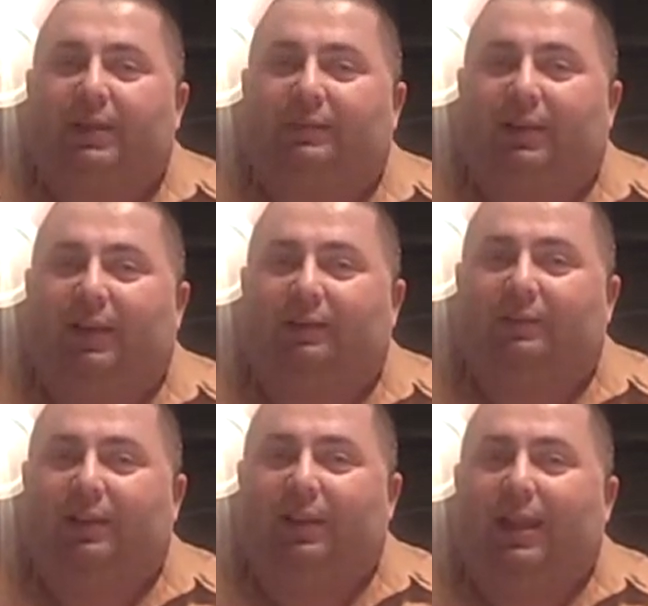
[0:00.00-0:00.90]
He
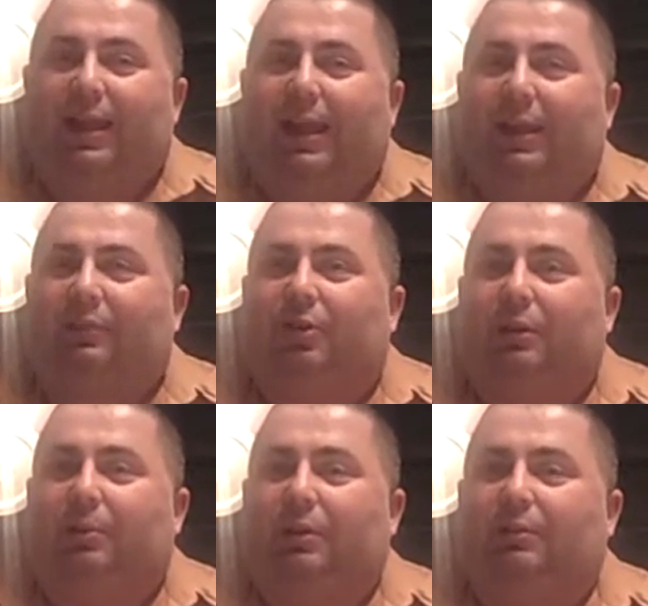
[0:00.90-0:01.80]
says, it's
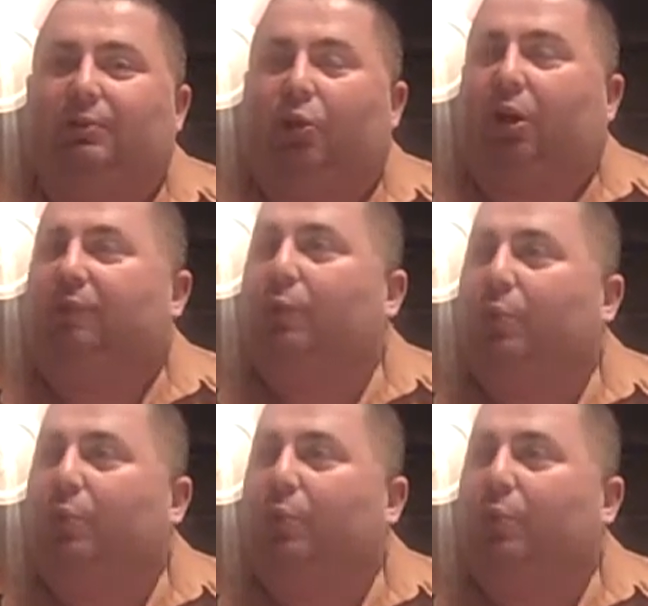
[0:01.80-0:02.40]
going to be the start of a